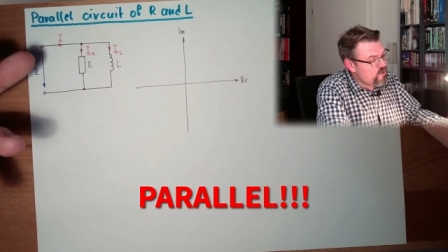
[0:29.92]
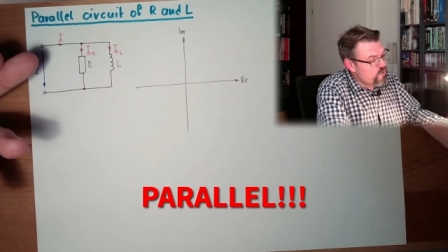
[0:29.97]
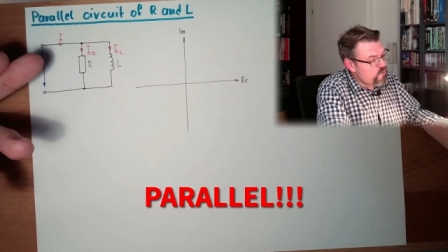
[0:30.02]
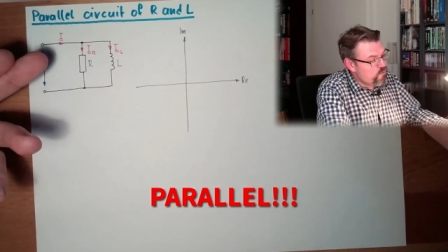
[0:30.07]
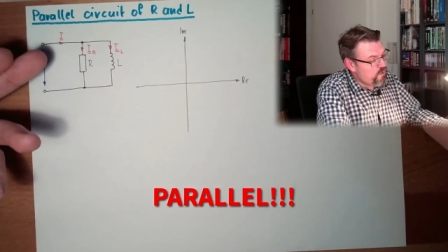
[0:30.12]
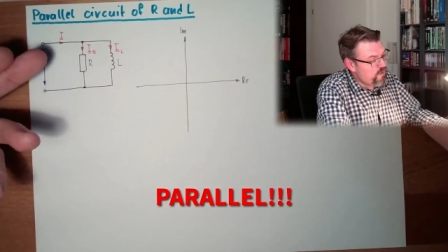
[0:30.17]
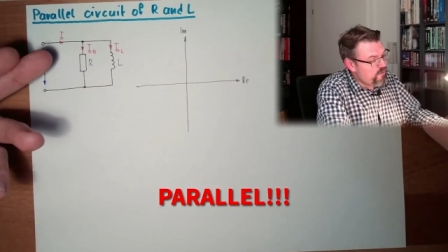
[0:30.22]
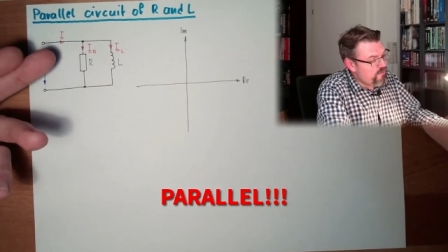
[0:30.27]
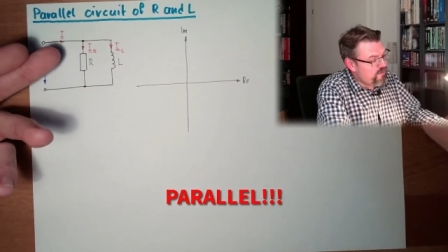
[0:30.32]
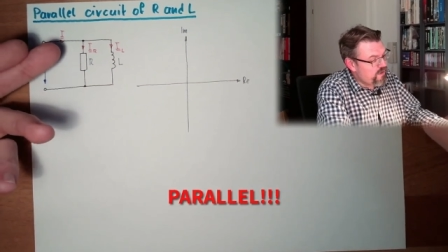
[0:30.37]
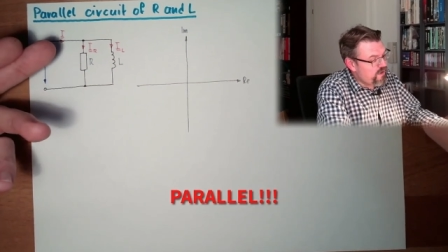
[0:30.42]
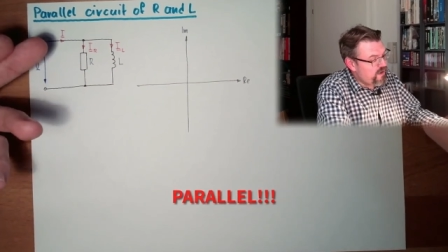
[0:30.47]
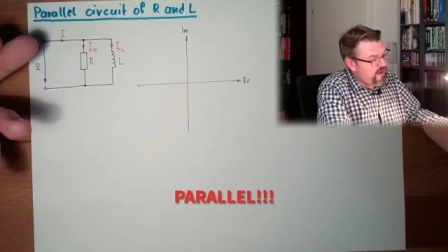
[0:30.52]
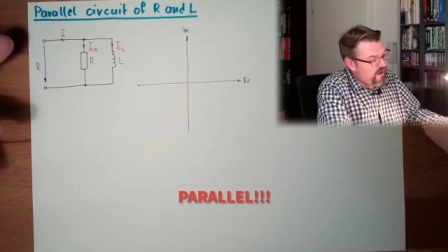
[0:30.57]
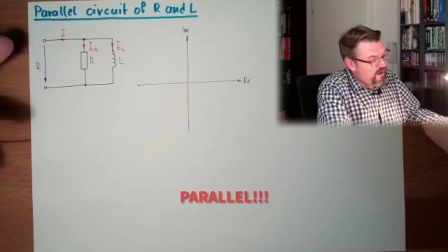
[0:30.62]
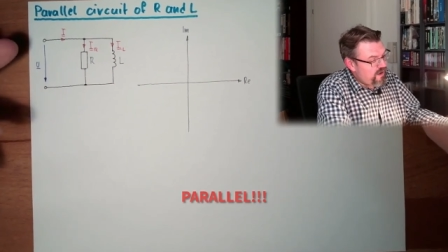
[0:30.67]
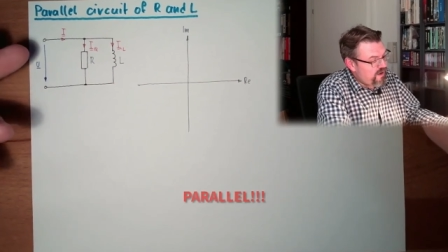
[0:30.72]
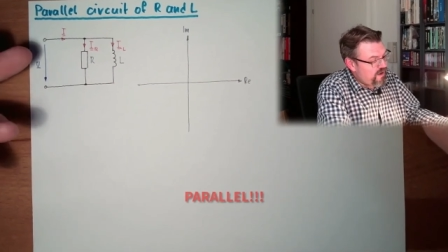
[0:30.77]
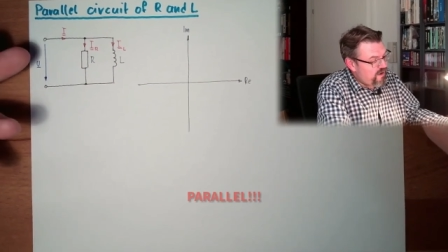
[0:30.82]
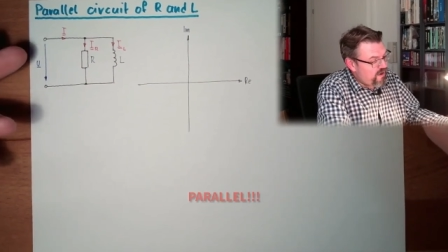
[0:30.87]
with
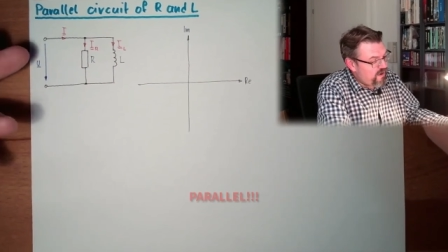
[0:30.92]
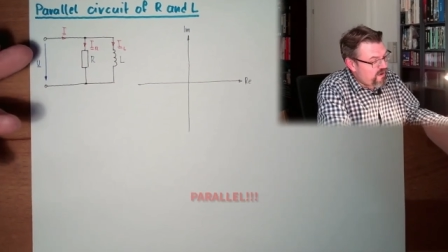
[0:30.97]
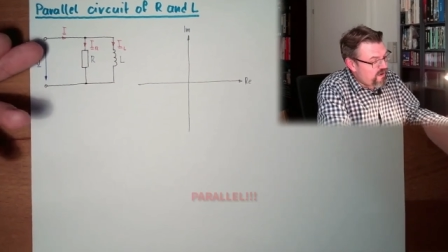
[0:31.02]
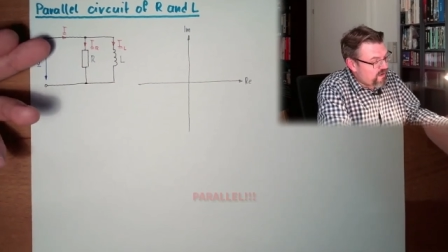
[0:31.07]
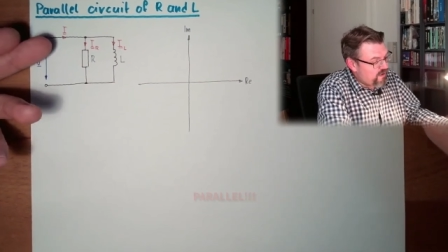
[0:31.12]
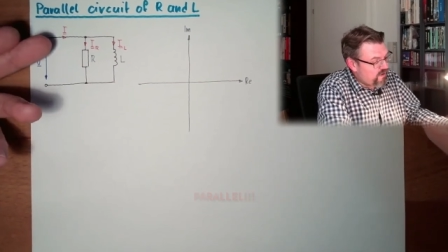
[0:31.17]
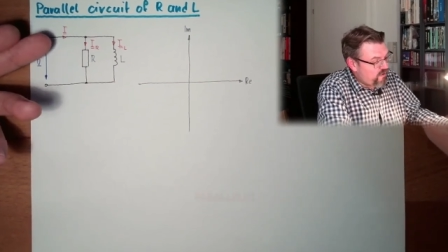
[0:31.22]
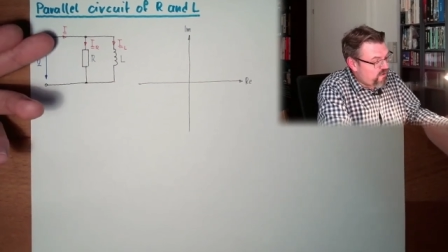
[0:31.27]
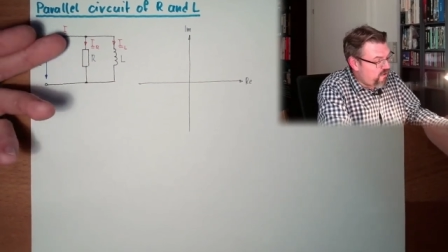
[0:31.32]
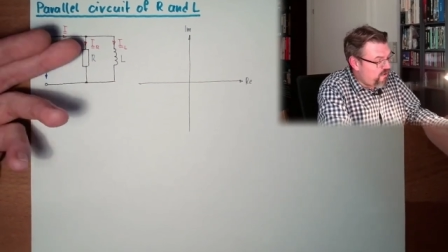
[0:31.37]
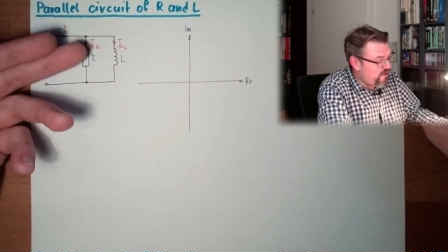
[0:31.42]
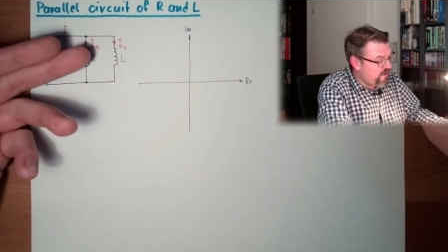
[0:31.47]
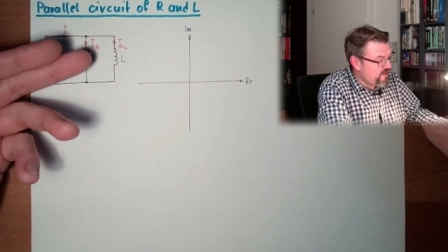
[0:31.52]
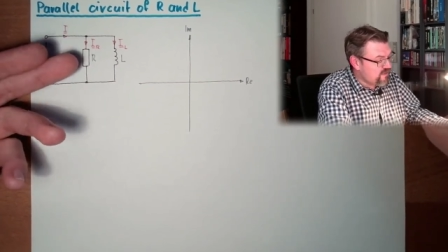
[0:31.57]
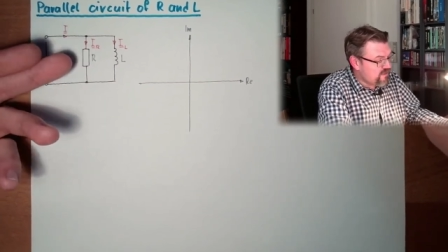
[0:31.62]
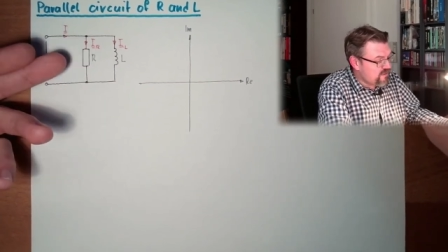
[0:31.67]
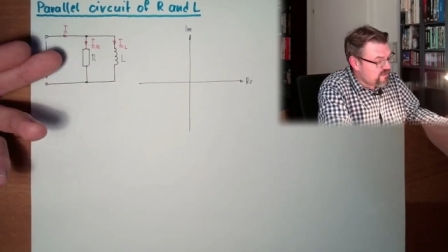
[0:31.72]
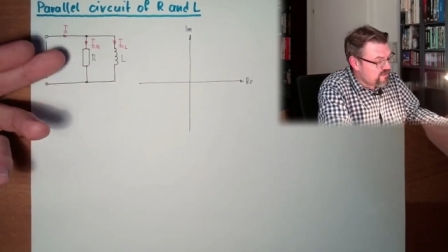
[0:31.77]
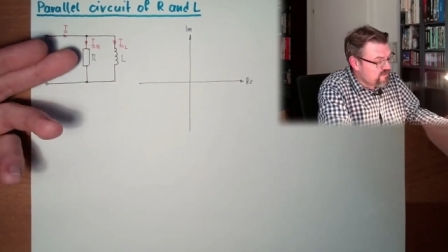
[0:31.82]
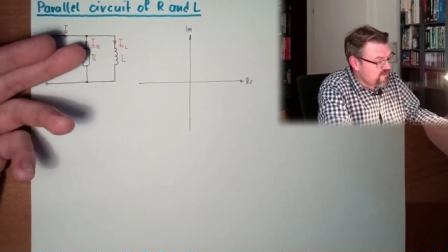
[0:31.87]

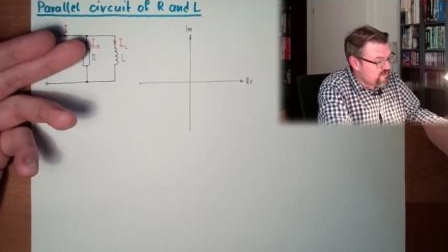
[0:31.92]
current.